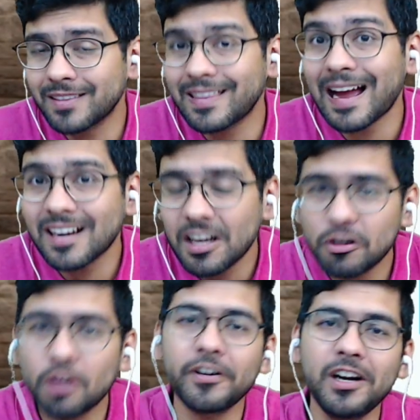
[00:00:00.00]
that level
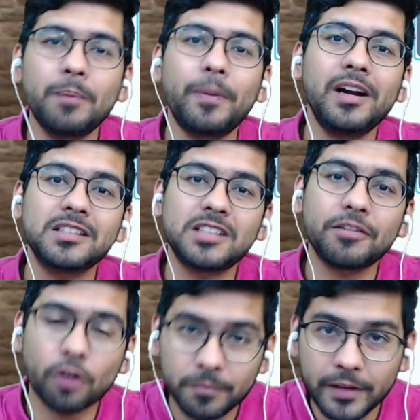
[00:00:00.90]
of independency
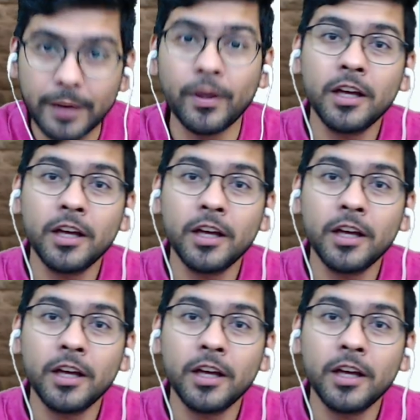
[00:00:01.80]
from them.